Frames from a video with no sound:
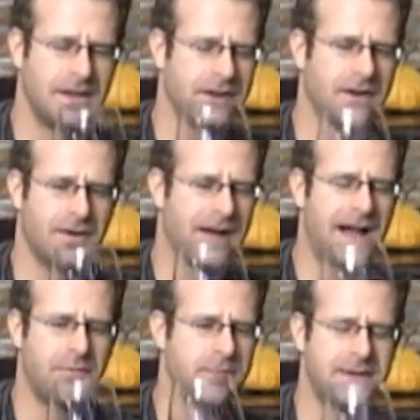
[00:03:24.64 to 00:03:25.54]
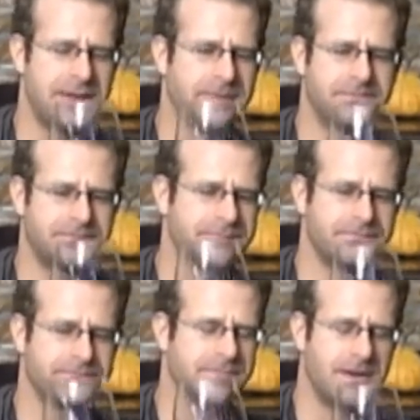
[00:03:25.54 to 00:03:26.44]
you know, I would be,
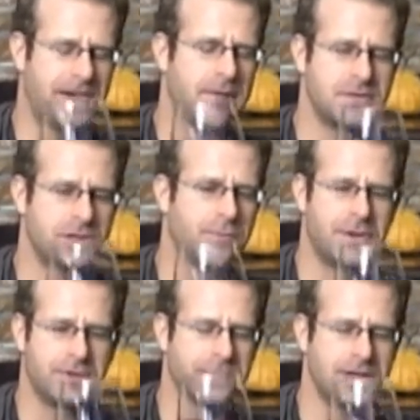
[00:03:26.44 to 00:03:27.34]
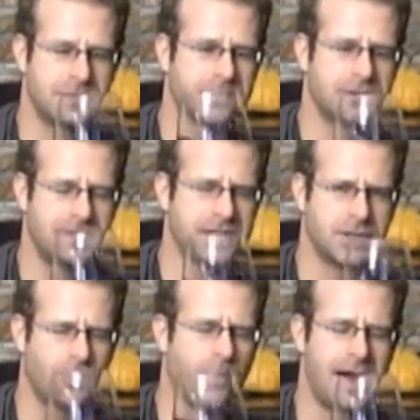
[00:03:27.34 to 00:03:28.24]
if I was in the wilderness, into
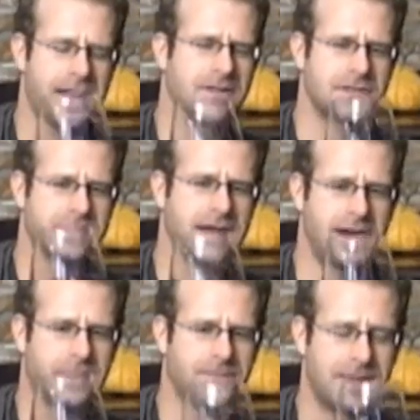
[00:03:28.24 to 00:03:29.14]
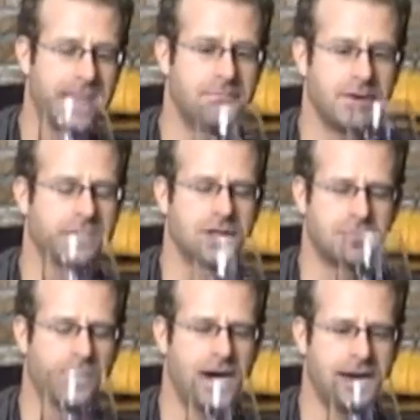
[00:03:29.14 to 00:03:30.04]
the wild style, I'd bring this
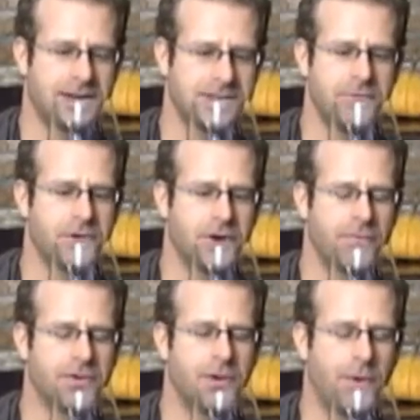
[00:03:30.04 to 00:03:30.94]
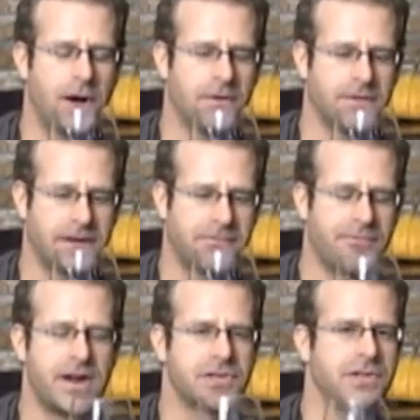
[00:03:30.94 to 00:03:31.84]
wine, because it would go really well with like
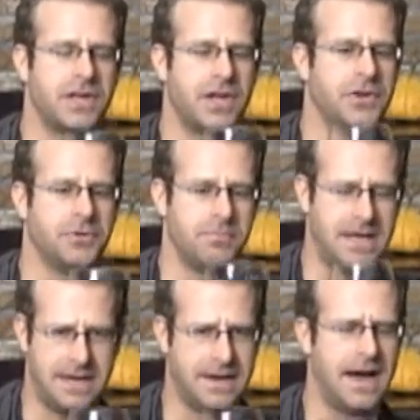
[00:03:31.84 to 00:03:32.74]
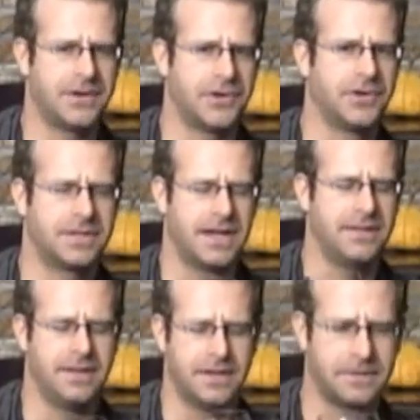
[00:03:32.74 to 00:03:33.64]
freshly killed meat, not cooked, I
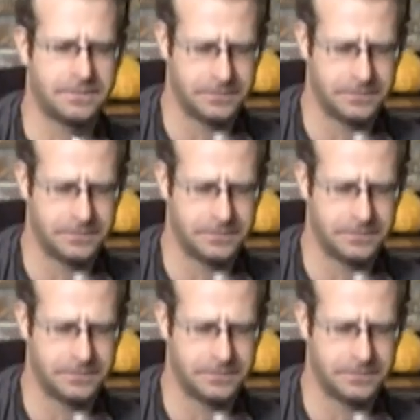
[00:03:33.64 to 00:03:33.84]
think.